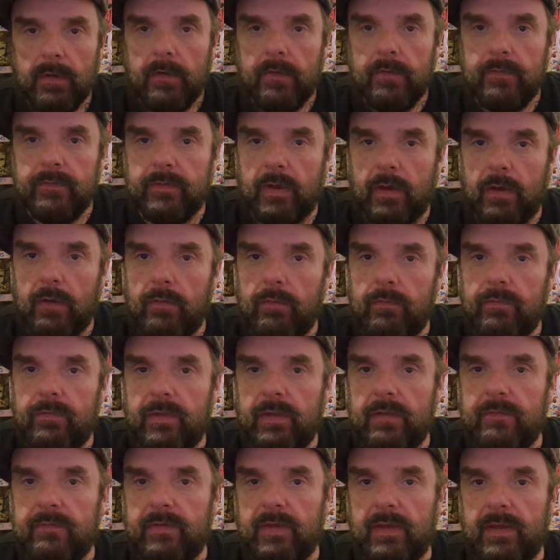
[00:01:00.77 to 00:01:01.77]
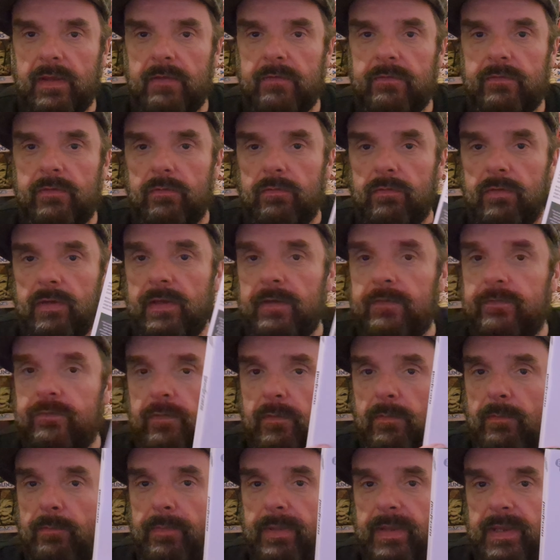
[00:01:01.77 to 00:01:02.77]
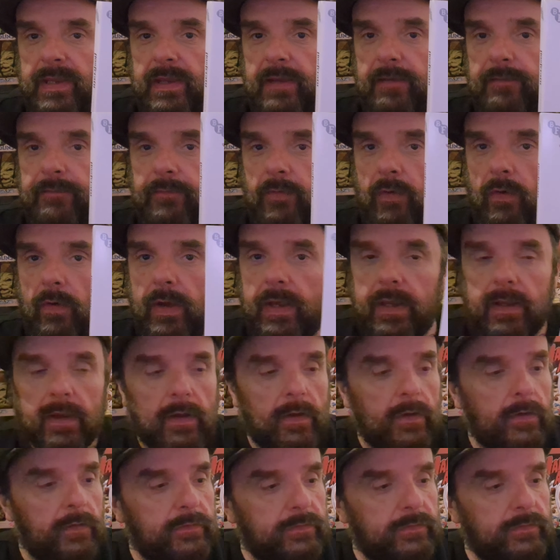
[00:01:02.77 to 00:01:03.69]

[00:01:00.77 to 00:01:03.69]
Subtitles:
So this is the release from BFI.